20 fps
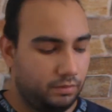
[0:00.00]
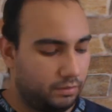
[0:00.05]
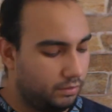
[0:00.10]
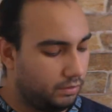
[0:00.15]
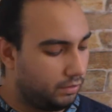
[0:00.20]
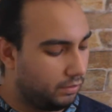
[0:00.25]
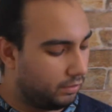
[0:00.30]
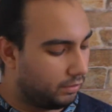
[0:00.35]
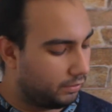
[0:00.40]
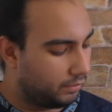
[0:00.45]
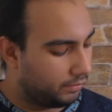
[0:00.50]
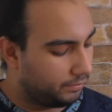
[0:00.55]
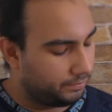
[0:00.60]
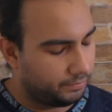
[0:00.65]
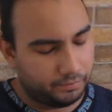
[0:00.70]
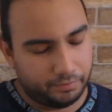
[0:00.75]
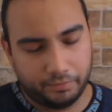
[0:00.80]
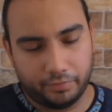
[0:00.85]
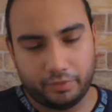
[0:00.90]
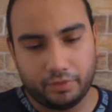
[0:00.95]
or
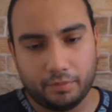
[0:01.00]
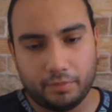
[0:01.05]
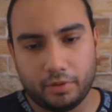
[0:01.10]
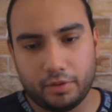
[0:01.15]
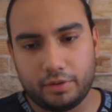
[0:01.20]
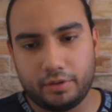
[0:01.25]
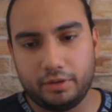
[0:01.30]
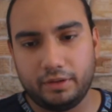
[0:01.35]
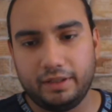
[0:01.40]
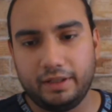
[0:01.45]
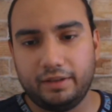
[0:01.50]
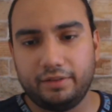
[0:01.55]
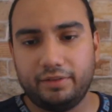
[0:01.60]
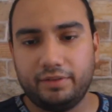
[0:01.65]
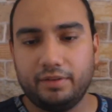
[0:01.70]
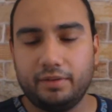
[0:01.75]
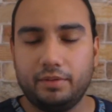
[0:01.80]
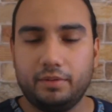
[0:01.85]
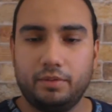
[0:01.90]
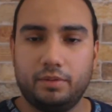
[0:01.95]
some other
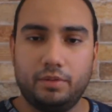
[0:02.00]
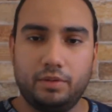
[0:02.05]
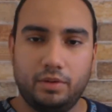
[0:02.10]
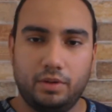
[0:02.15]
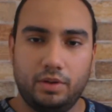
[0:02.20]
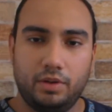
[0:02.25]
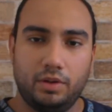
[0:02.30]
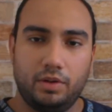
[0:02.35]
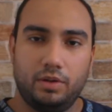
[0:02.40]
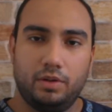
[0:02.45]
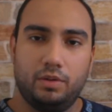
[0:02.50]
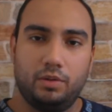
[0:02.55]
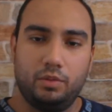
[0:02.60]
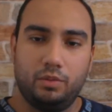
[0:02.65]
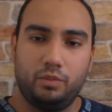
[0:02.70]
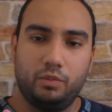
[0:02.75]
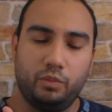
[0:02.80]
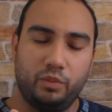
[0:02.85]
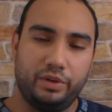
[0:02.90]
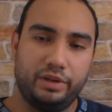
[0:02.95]
licks,
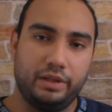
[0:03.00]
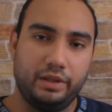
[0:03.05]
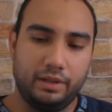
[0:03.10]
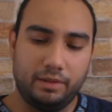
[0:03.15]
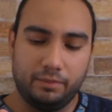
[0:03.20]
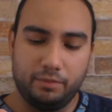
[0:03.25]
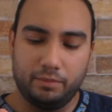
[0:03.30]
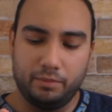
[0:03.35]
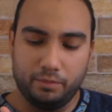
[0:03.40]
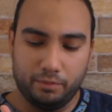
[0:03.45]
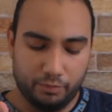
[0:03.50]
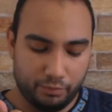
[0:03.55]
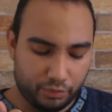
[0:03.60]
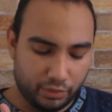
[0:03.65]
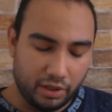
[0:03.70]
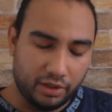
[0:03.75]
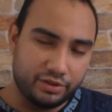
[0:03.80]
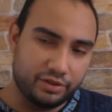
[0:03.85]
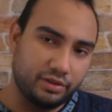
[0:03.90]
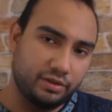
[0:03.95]
we
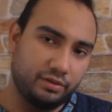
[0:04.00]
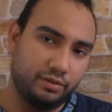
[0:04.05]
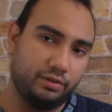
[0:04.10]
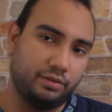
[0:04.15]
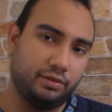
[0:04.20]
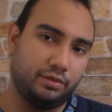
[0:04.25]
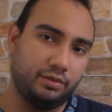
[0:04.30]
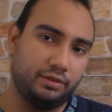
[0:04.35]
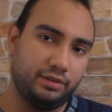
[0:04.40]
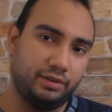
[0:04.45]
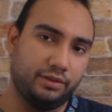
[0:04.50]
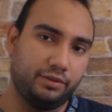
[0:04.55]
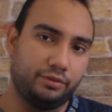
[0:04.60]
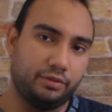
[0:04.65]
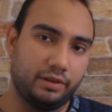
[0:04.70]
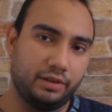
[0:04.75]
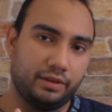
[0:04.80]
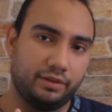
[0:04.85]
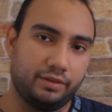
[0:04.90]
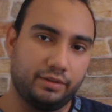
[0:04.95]
brush the
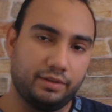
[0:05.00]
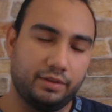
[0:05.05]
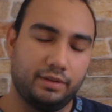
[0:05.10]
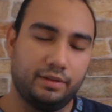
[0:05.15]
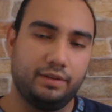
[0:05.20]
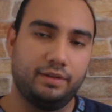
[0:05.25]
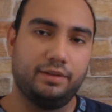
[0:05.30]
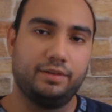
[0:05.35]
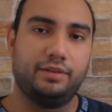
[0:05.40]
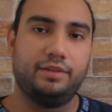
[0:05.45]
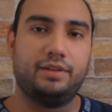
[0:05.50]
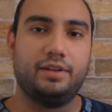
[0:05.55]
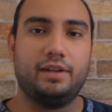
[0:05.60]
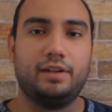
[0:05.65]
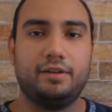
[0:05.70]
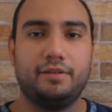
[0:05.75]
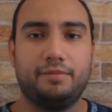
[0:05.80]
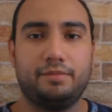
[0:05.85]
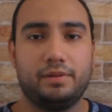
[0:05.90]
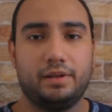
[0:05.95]
strings
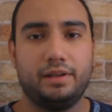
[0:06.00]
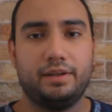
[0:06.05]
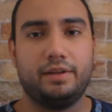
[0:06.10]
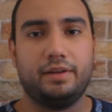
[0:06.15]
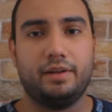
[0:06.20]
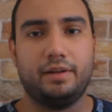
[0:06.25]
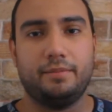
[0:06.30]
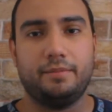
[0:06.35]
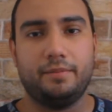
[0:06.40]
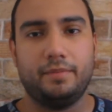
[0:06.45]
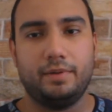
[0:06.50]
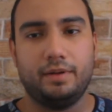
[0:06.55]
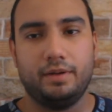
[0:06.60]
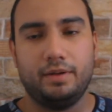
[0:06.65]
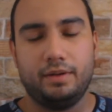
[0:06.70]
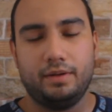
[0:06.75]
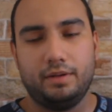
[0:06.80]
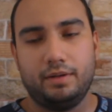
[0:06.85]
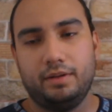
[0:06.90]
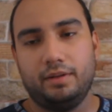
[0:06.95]
instead of playing them
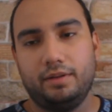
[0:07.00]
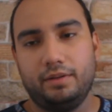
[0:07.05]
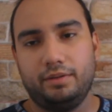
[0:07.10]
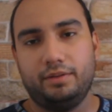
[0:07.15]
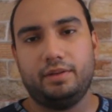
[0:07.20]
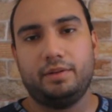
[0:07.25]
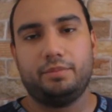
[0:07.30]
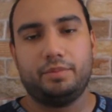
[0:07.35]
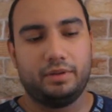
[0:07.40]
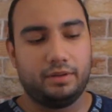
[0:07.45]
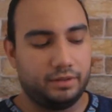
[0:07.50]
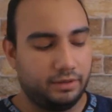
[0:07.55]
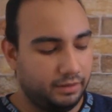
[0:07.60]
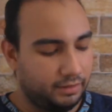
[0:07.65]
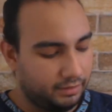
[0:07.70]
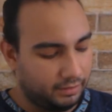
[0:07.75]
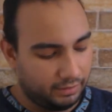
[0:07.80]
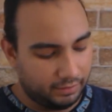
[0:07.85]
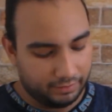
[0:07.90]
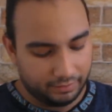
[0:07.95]

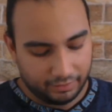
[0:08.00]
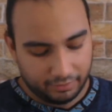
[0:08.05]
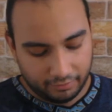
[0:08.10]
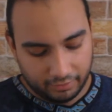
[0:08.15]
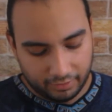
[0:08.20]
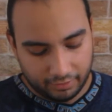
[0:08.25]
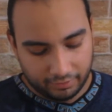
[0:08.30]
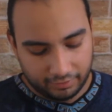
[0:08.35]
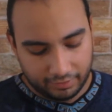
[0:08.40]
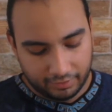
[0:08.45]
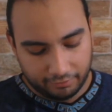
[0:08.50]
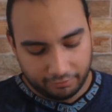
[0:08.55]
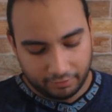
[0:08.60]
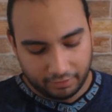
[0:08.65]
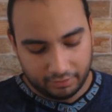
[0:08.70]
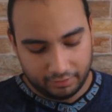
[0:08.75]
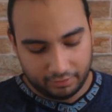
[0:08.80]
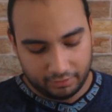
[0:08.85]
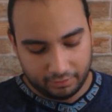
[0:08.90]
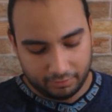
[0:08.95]
separately. It's
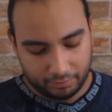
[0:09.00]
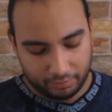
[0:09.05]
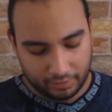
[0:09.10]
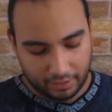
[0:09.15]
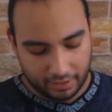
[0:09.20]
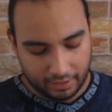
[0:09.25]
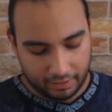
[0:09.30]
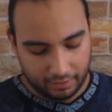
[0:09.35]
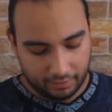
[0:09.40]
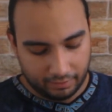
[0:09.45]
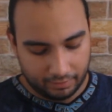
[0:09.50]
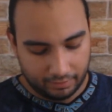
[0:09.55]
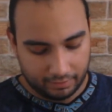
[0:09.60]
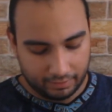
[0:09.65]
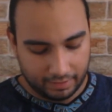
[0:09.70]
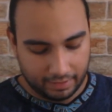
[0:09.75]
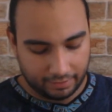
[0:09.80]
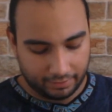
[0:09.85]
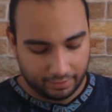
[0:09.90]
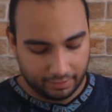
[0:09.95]
different to play
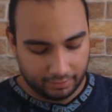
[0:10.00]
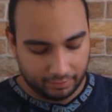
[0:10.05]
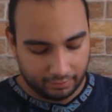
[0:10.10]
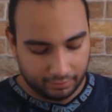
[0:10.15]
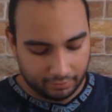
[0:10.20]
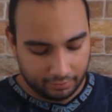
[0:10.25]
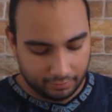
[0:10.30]
like this